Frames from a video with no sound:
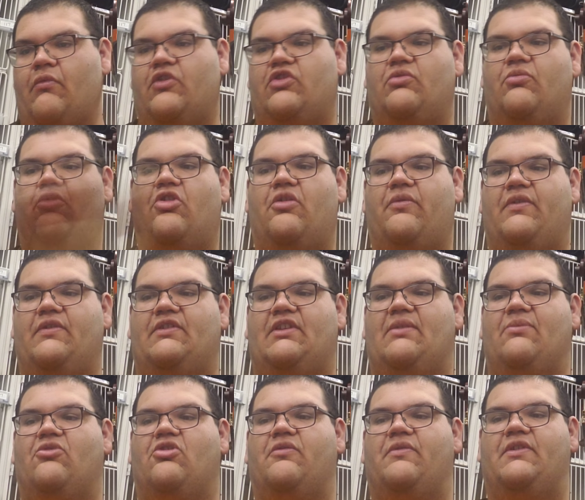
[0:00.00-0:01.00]
So more of the
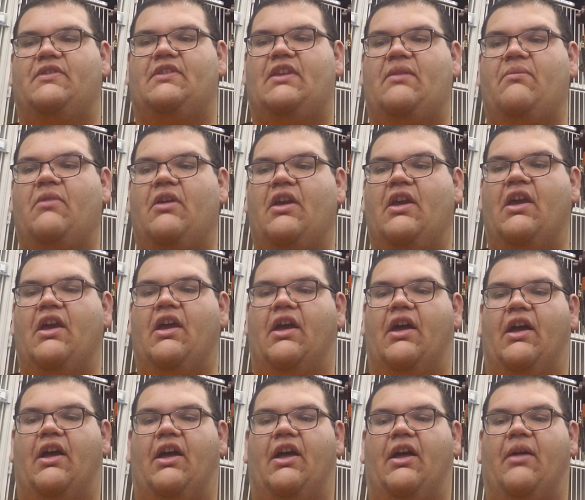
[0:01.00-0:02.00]
same, more of the same.
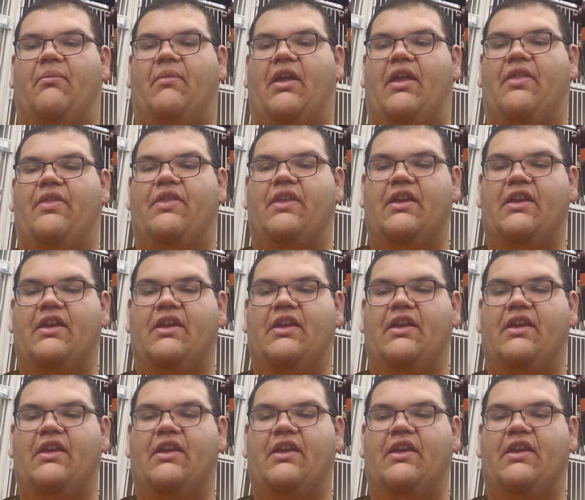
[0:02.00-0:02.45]
And